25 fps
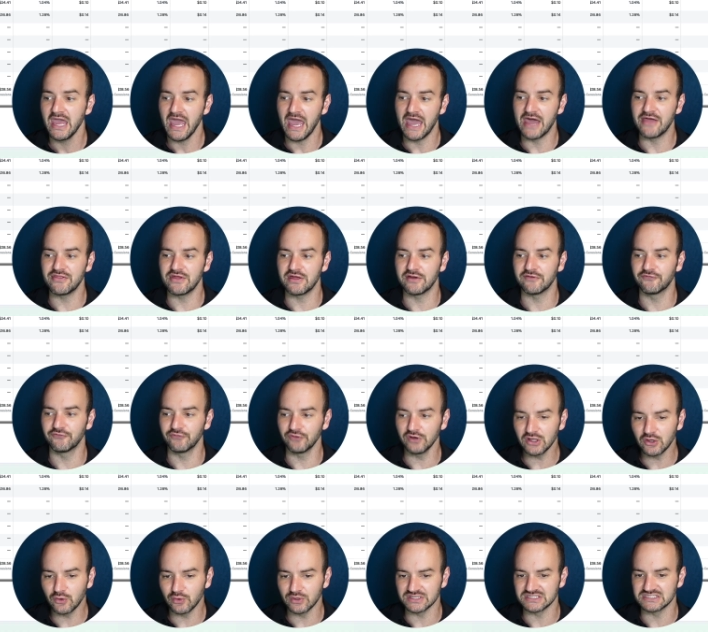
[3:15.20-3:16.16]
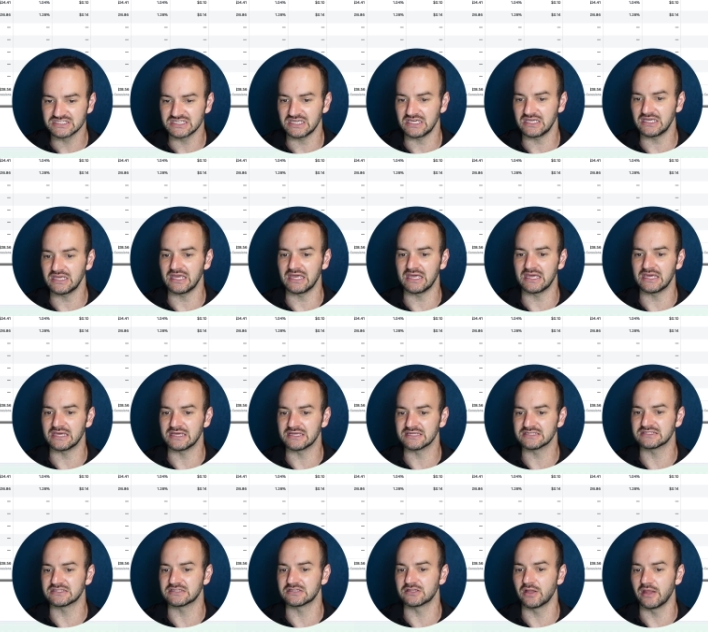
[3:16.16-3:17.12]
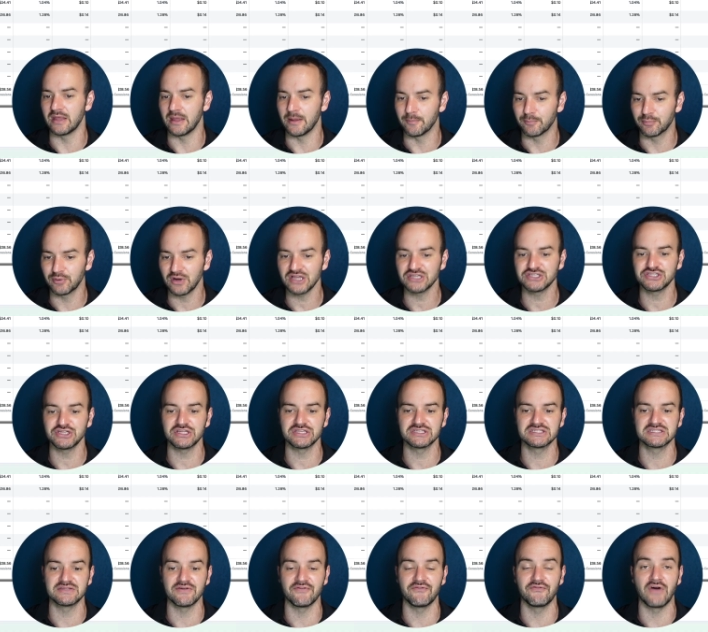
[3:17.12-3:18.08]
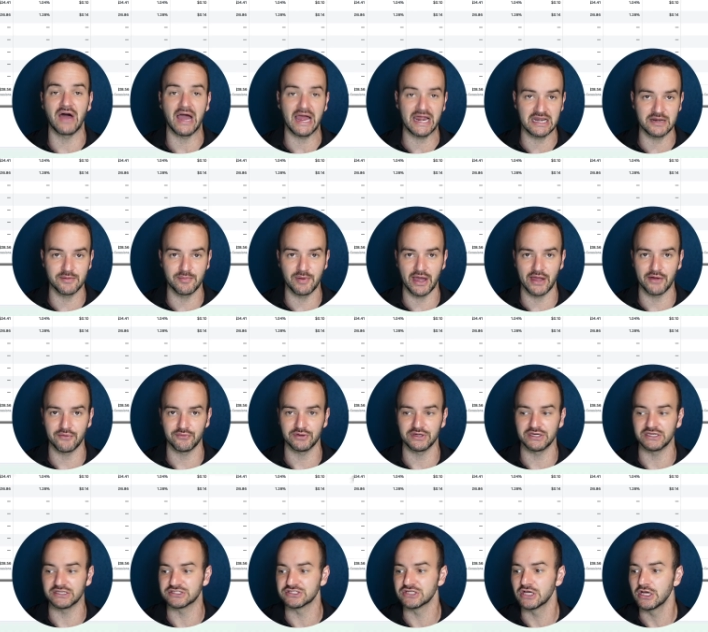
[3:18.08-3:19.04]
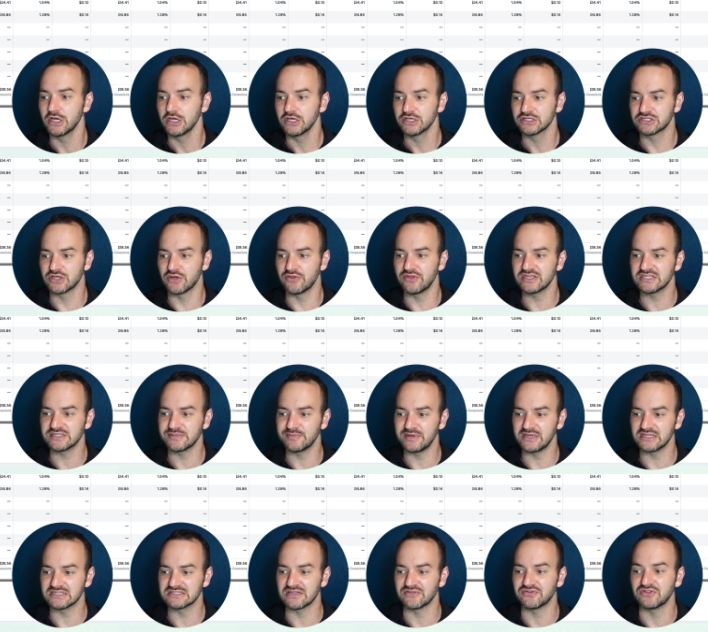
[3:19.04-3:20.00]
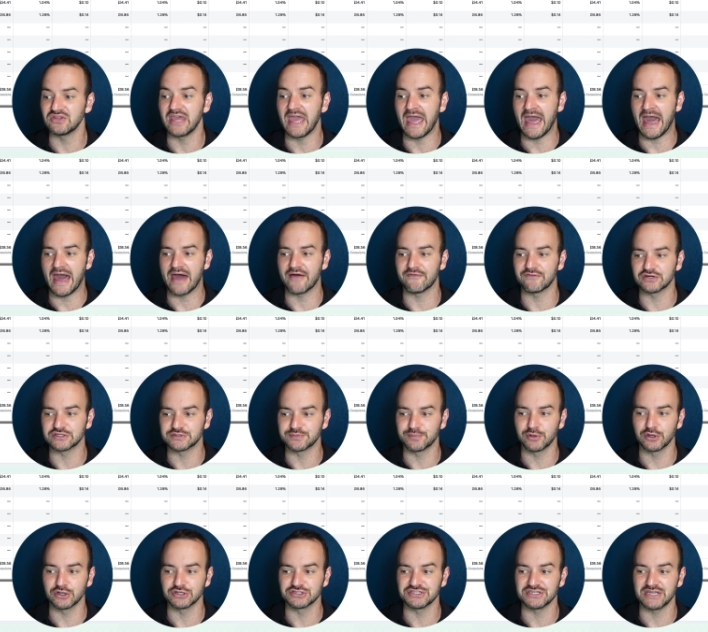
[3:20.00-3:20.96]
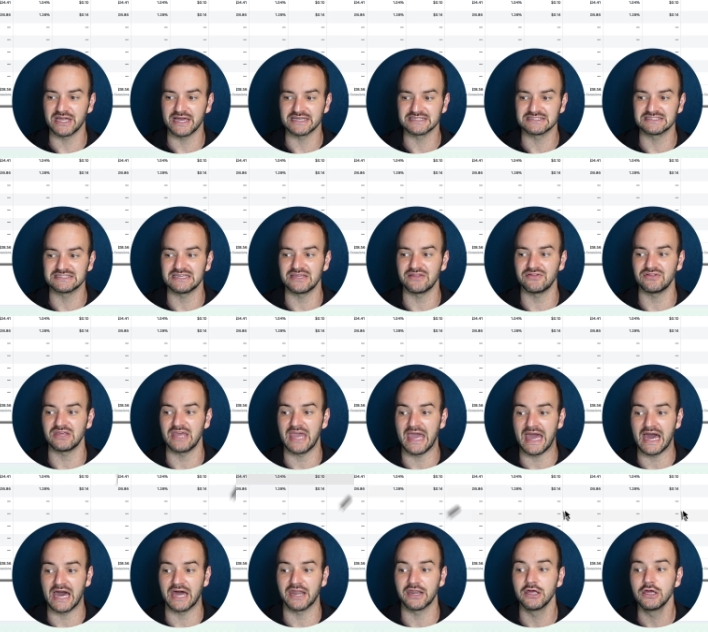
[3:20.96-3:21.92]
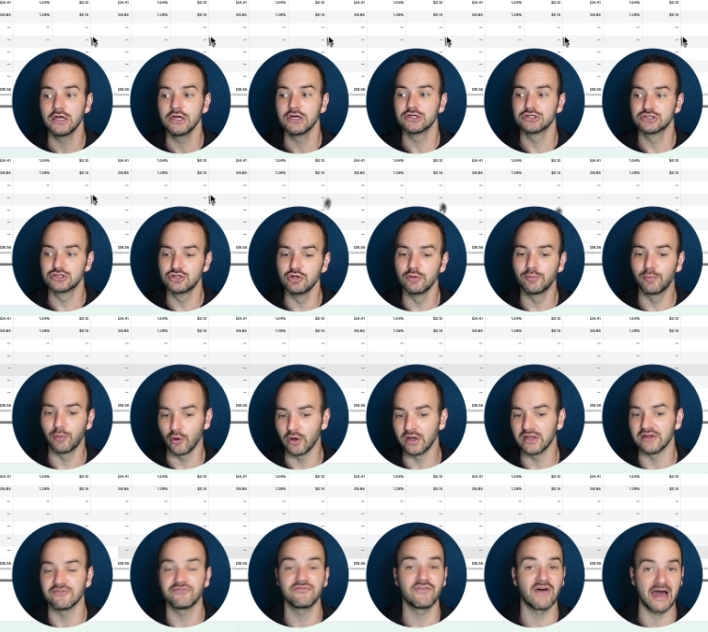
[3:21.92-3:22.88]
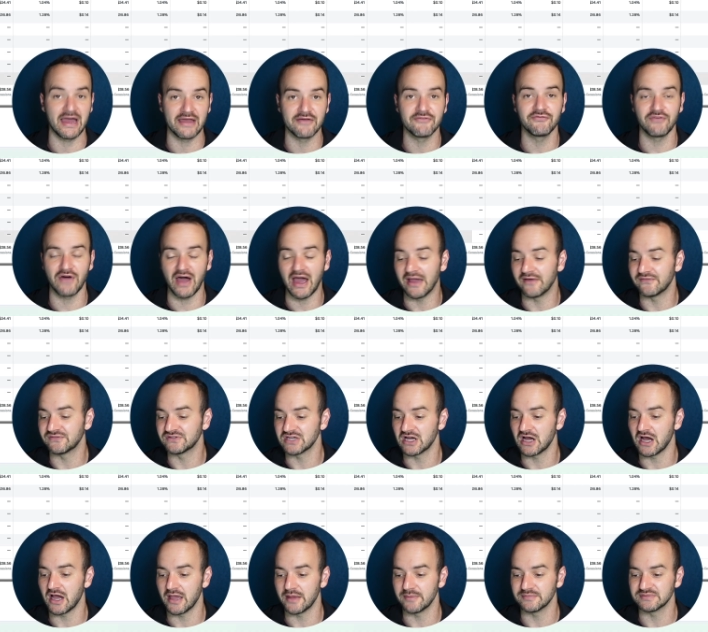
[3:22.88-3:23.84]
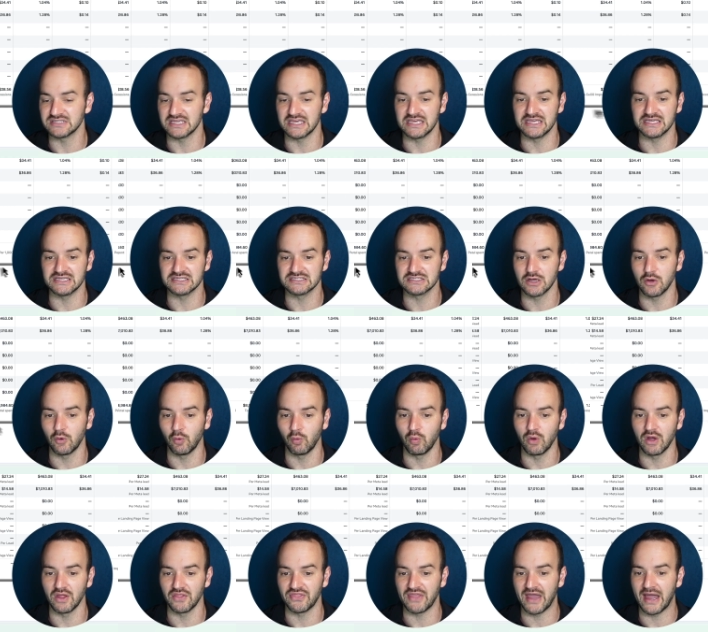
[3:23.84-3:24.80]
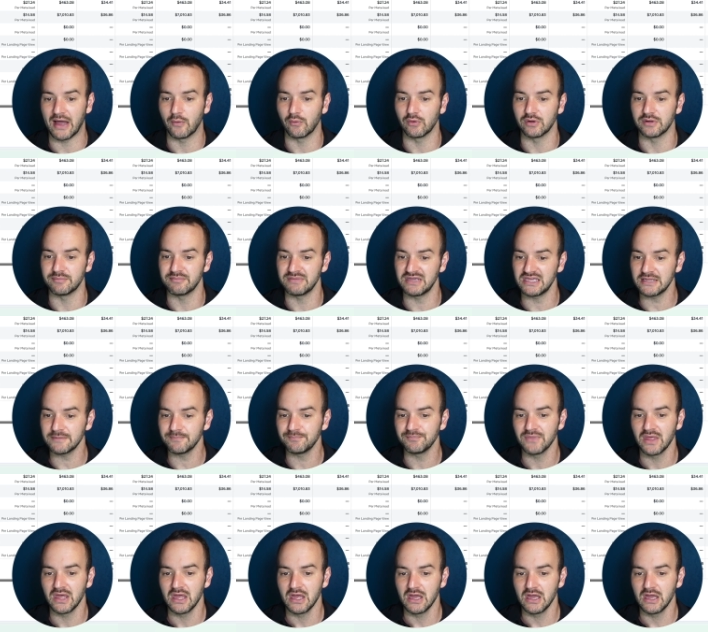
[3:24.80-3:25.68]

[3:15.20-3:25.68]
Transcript: And then frequency is impressions divided by reach. So this means that the average person has seen the ad 2.55 times is what that would mean.